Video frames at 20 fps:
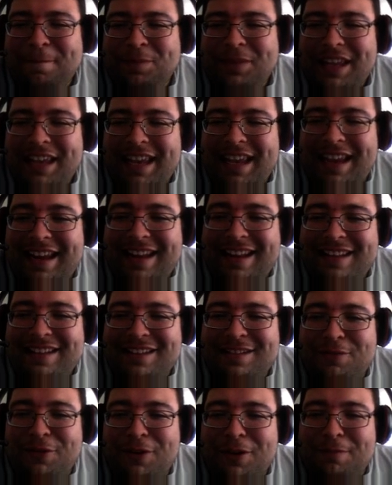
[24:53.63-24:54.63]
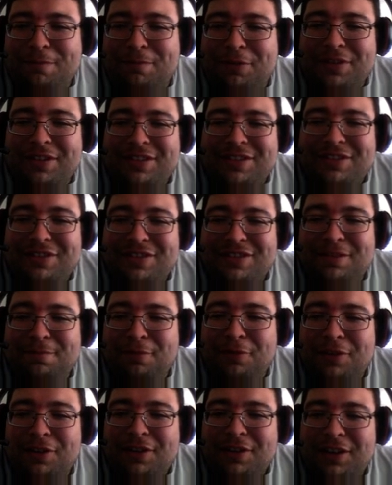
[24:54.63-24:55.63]
It is more important to
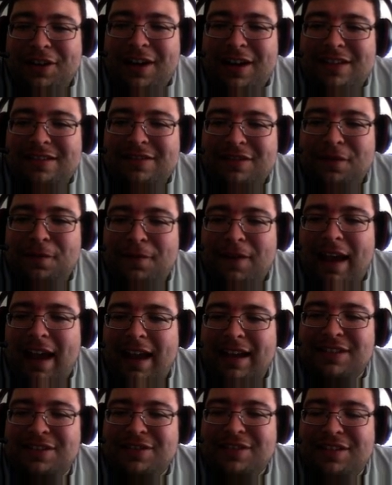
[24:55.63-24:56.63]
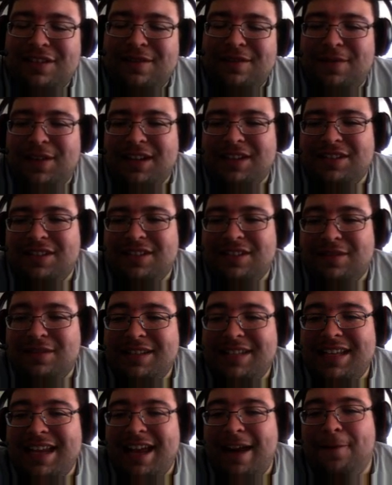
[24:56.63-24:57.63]
support your cause with facts or conviction.
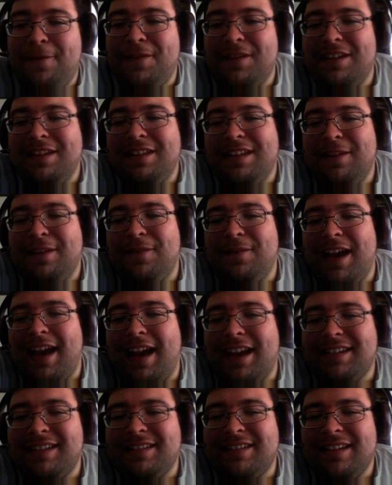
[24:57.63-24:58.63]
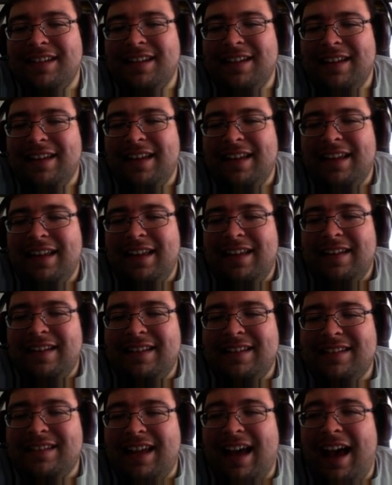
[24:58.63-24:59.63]
Definitely facts.
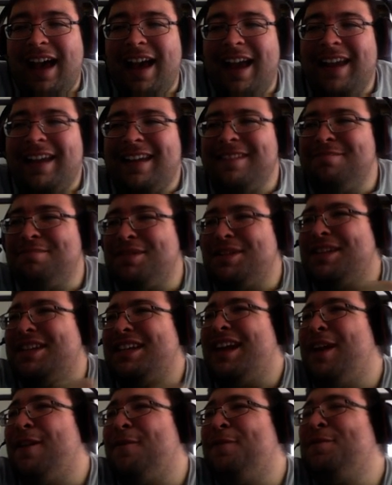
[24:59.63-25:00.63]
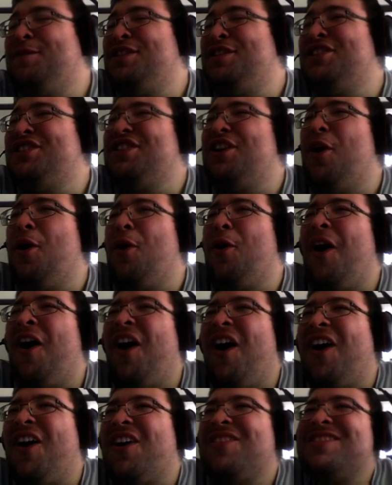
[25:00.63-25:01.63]
Because I can believe so
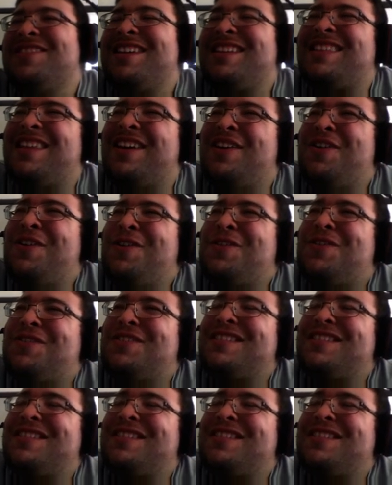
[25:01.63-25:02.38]
hard that the Earth is